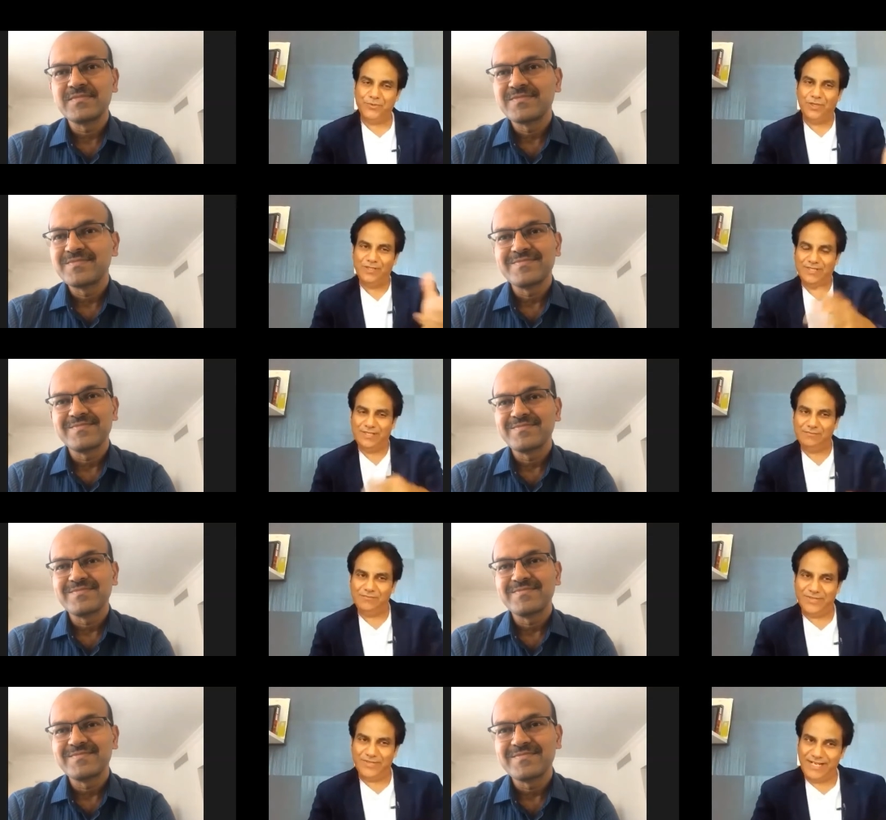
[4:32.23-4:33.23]
Speaker 1: or some
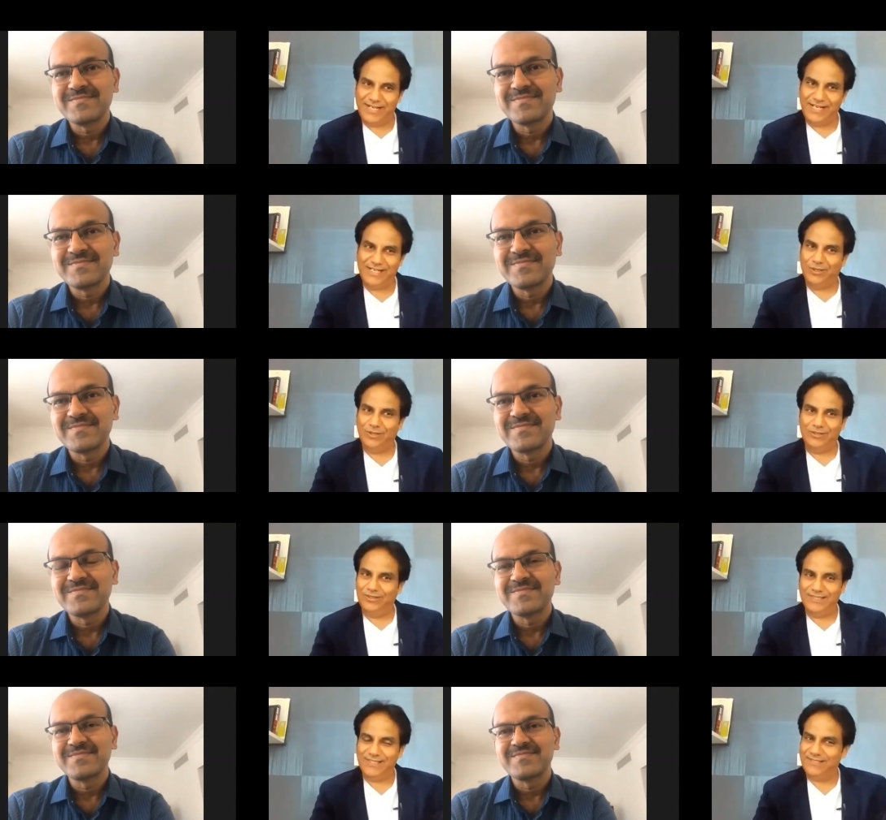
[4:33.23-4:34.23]
training, or
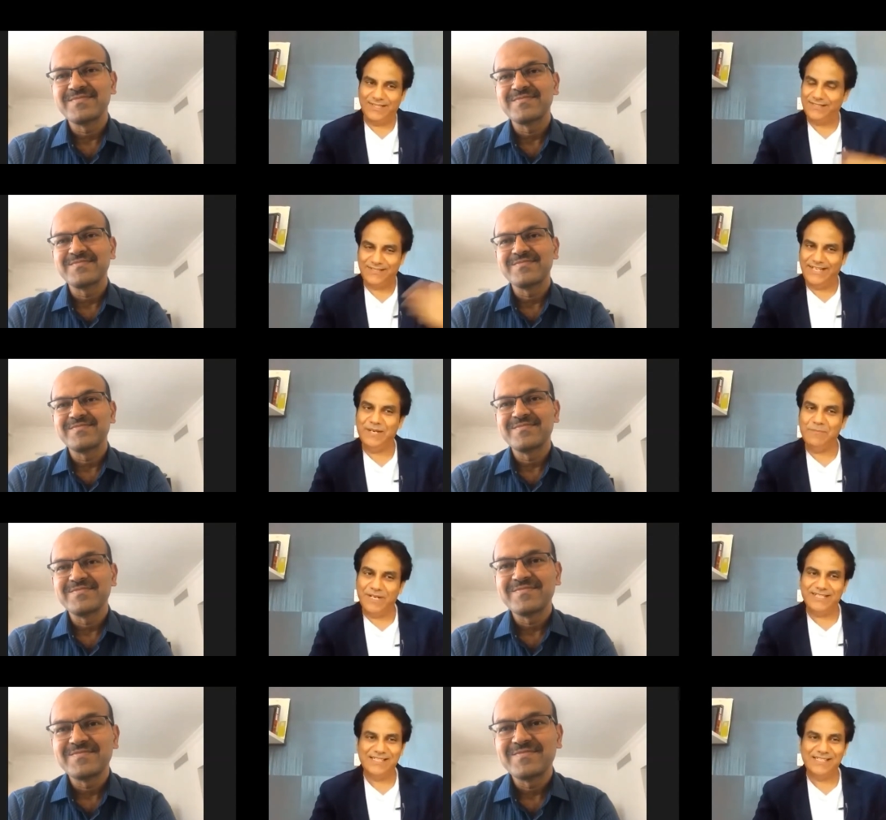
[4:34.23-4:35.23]
it is just inbuilt?